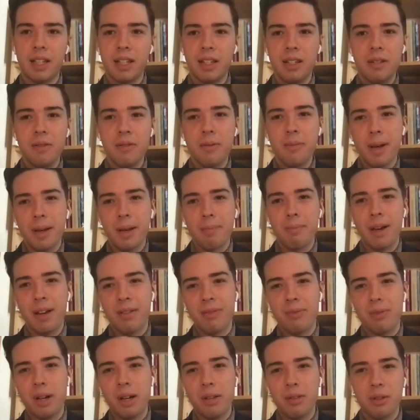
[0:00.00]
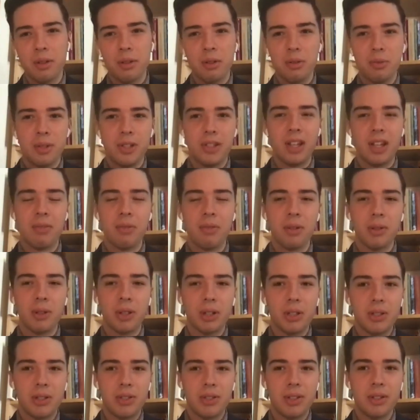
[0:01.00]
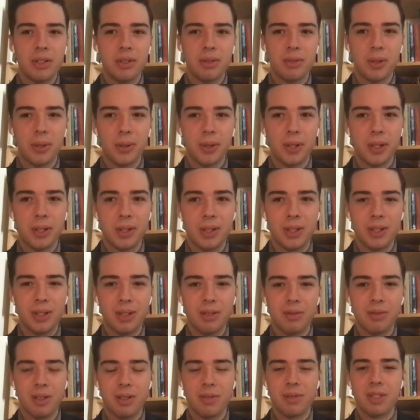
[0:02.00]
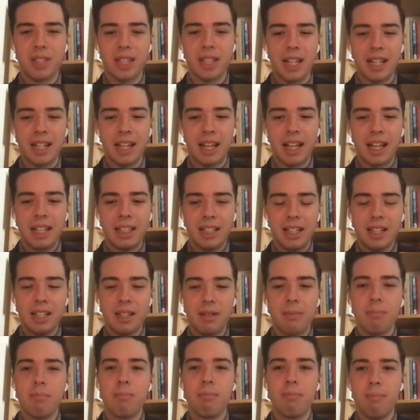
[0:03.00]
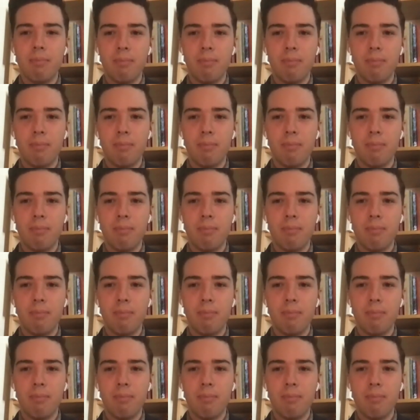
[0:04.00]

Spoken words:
And even my father, who would never consider voting conservative, said that he